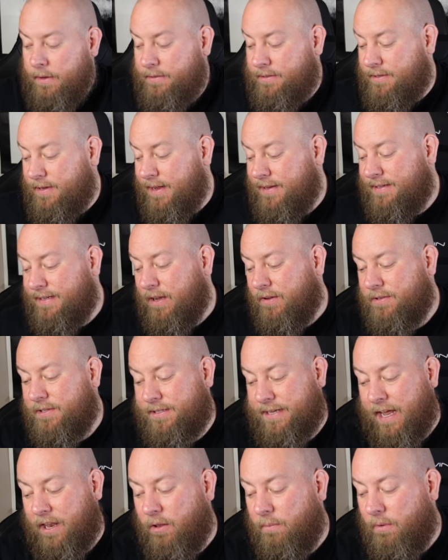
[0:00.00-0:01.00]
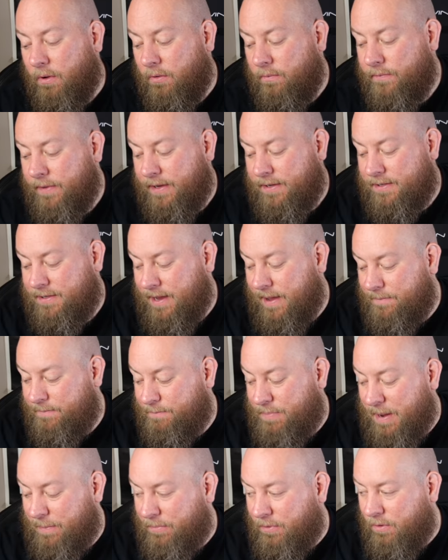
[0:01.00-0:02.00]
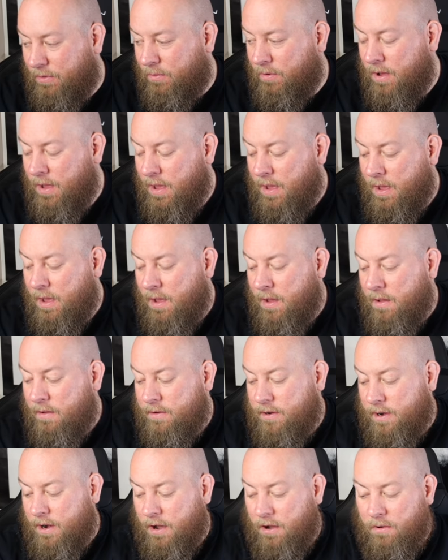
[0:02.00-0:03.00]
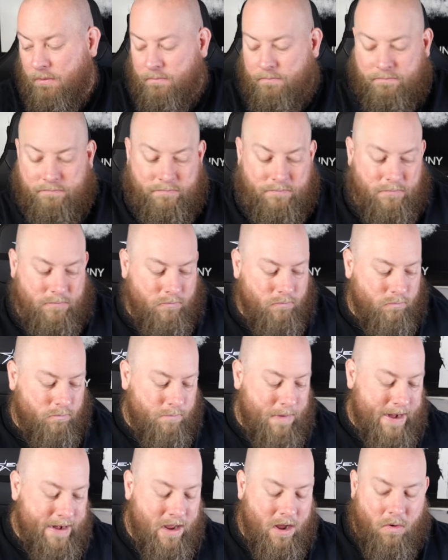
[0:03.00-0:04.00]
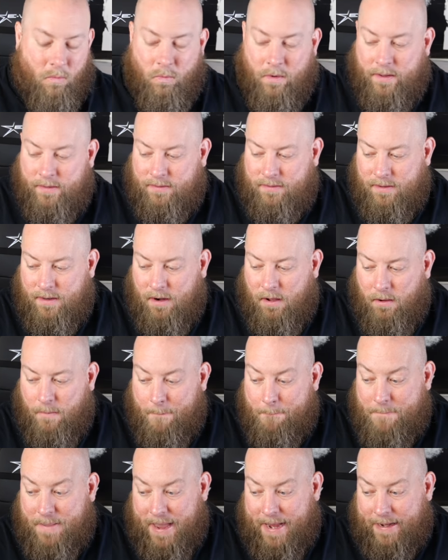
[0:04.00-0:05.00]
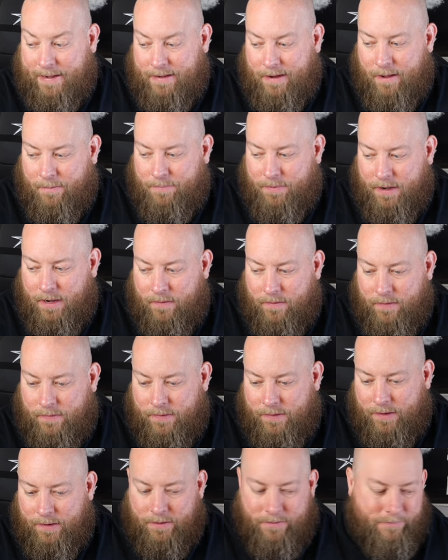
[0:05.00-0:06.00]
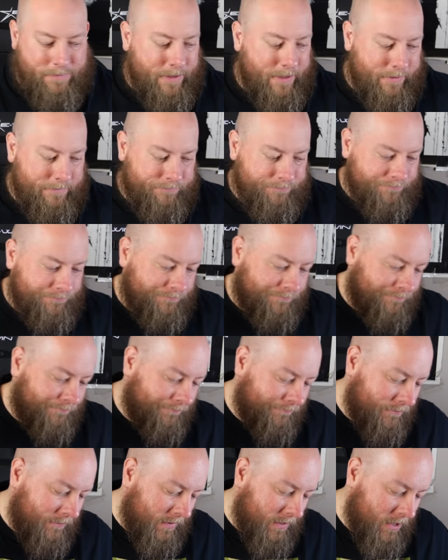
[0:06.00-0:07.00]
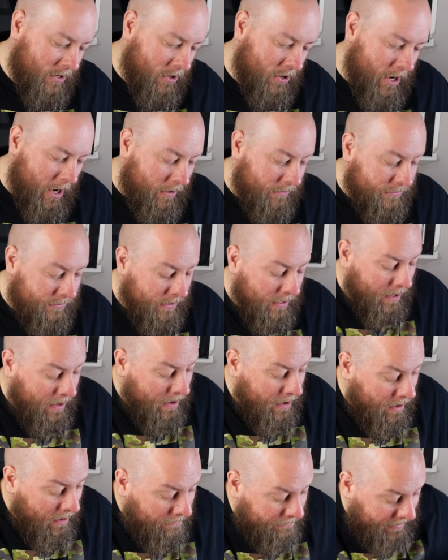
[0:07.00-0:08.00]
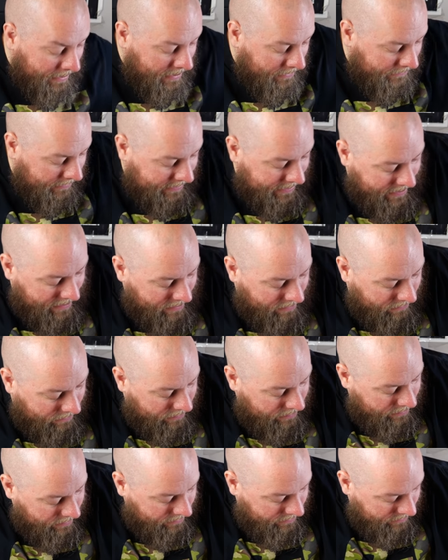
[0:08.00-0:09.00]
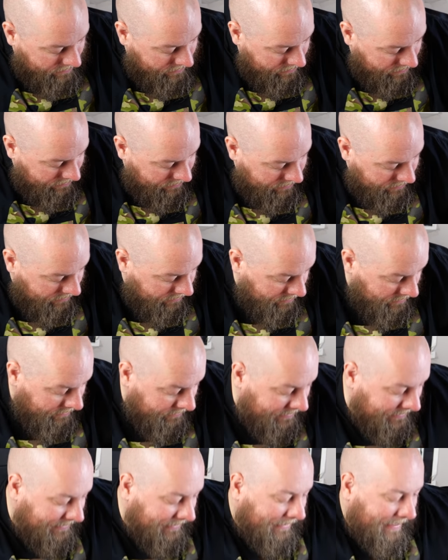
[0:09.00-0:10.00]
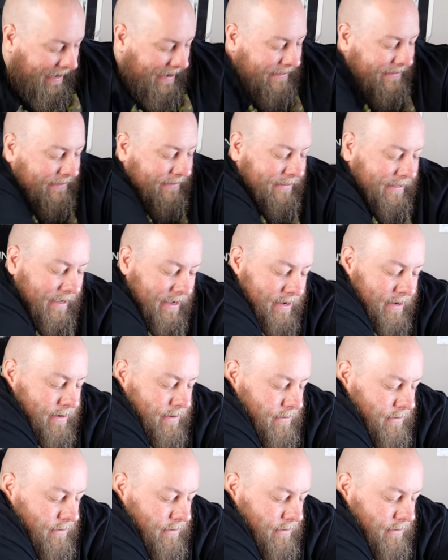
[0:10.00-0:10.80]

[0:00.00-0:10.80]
it's still sellable, except people, you know, might not want it all banged up and everything, but who knows. But here we go. Is this the last thing?